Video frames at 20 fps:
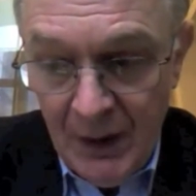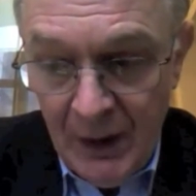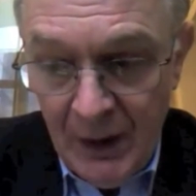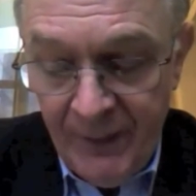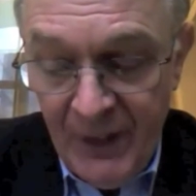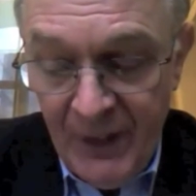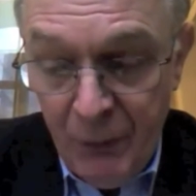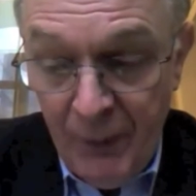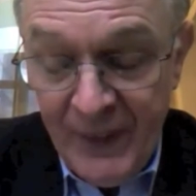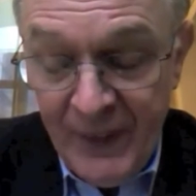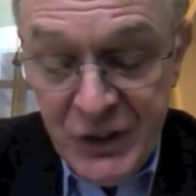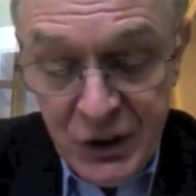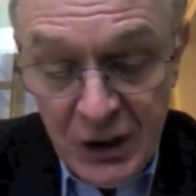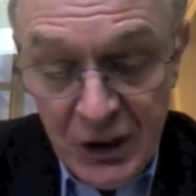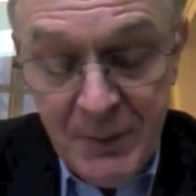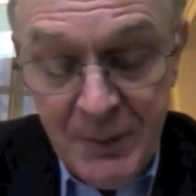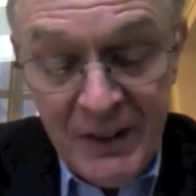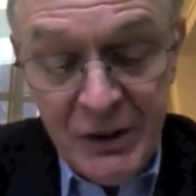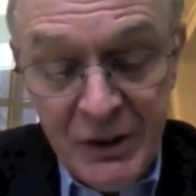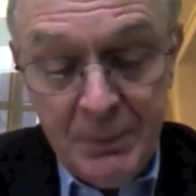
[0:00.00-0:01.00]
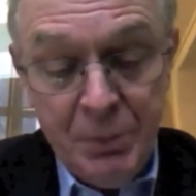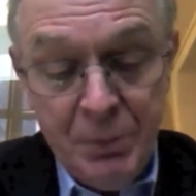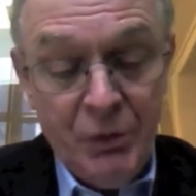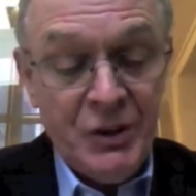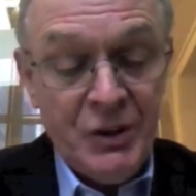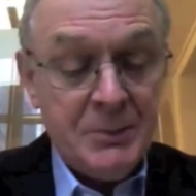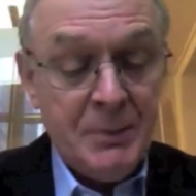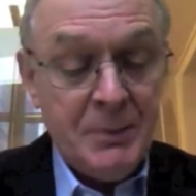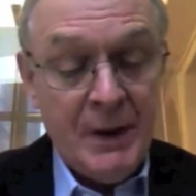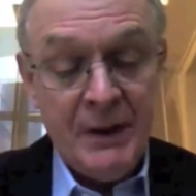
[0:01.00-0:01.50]
This comes back to the
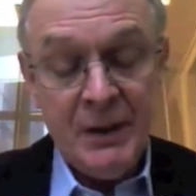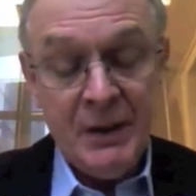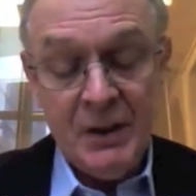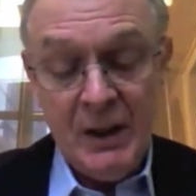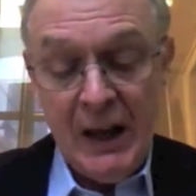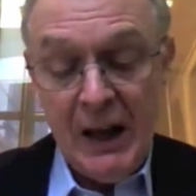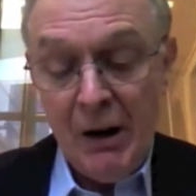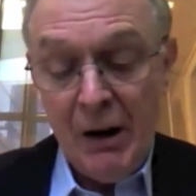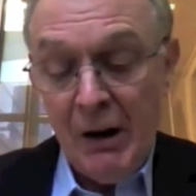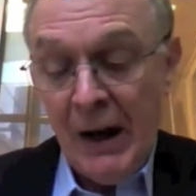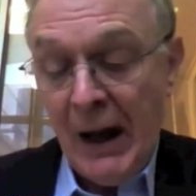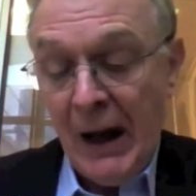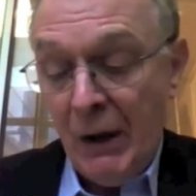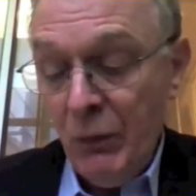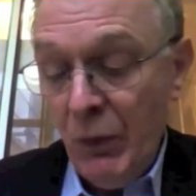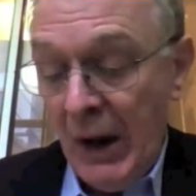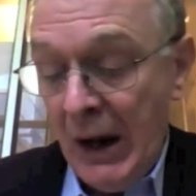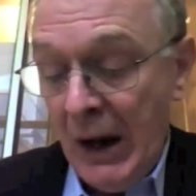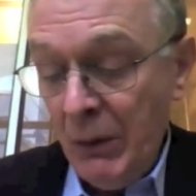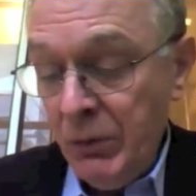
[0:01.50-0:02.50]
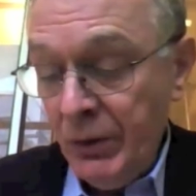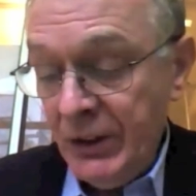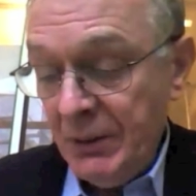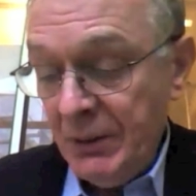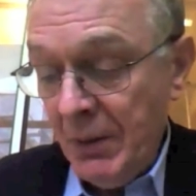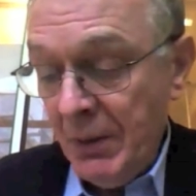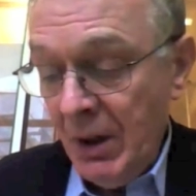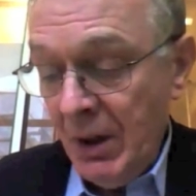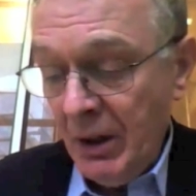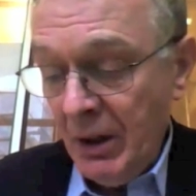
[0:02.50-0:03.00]
point about, you know, how would the
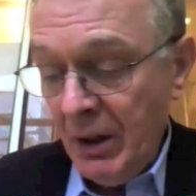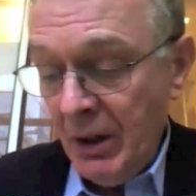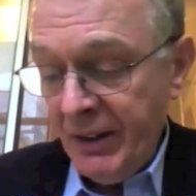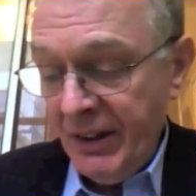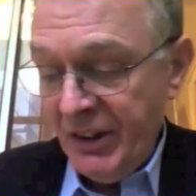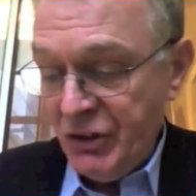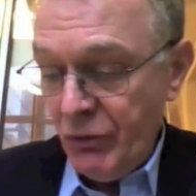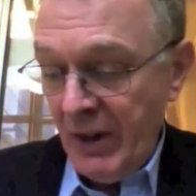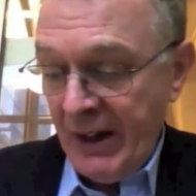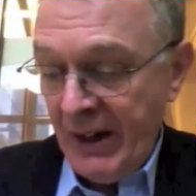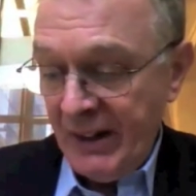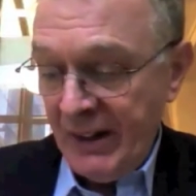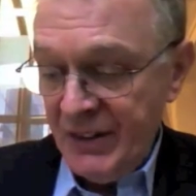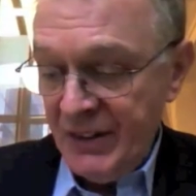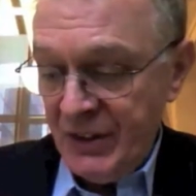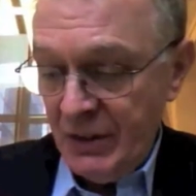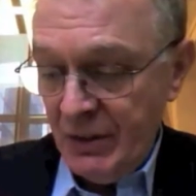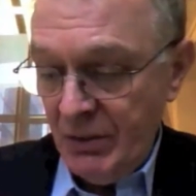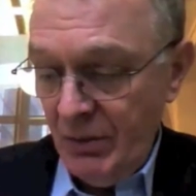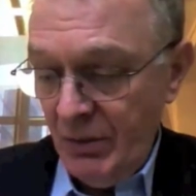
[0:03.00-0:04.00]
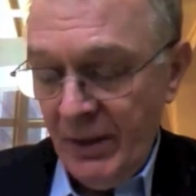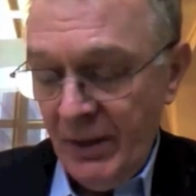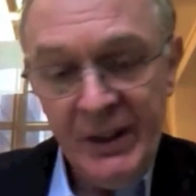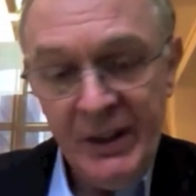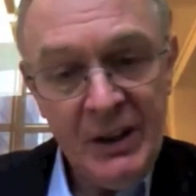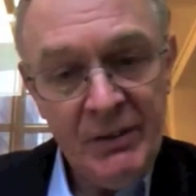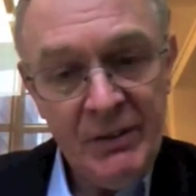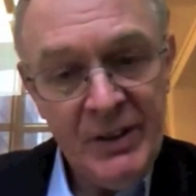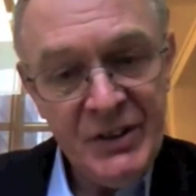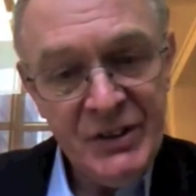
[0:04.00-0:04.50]
markets react to
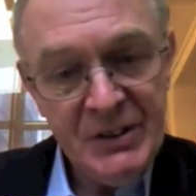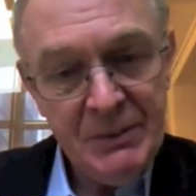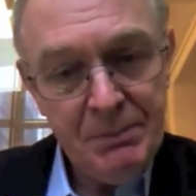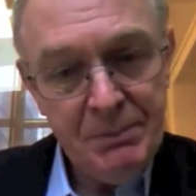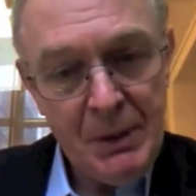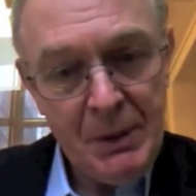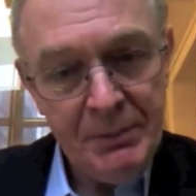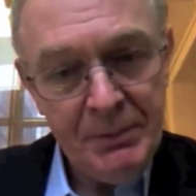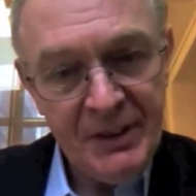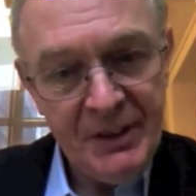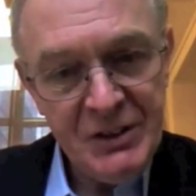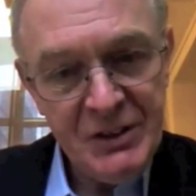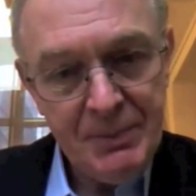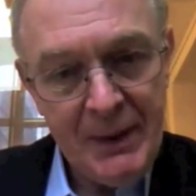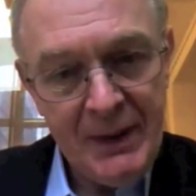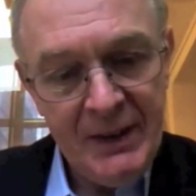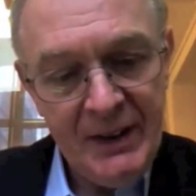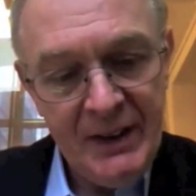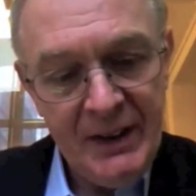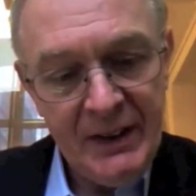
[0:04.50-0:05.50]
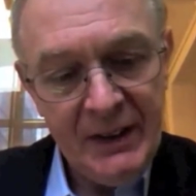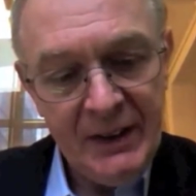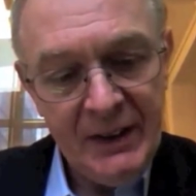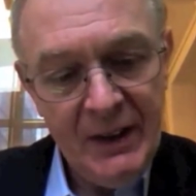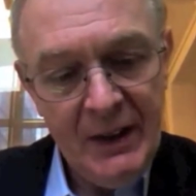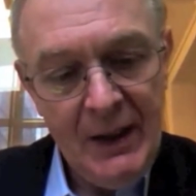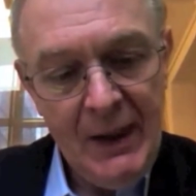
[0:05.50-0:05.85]
an increase in public spending?